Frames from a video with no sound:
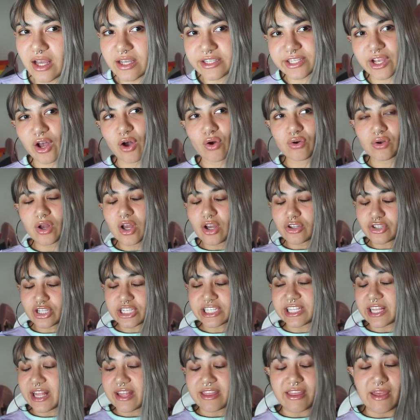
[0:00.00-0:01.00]
So
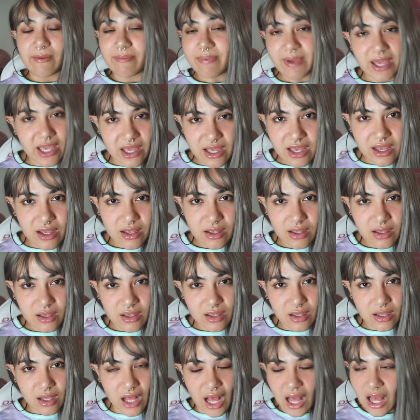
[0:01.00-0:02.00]
just let them be.
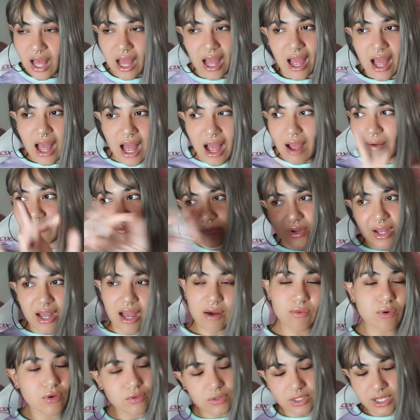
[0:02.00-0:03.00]
I
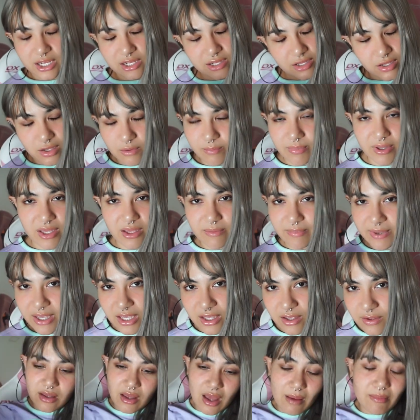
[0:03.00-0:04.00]
won't let you be
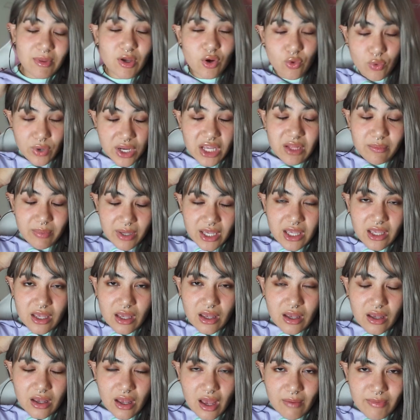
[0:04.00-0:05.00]
me. I'm the queen
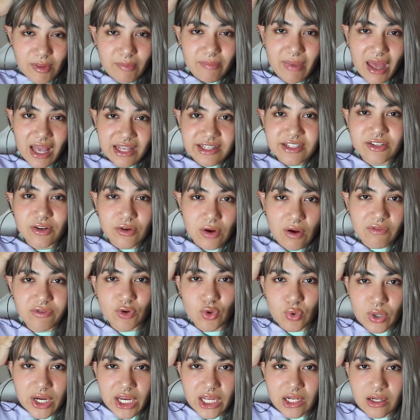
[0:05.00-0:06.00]
bee, I'm the master of
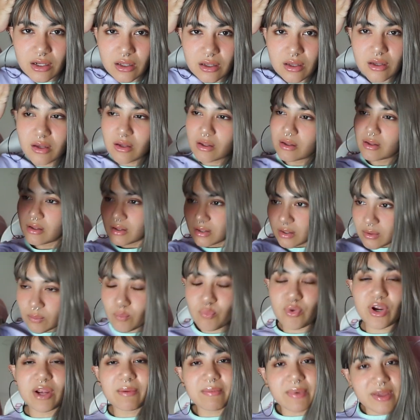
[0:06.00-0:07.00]
queen.
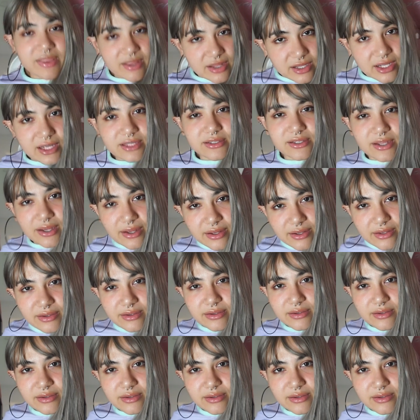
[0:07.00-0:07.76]
Bring me the nectar.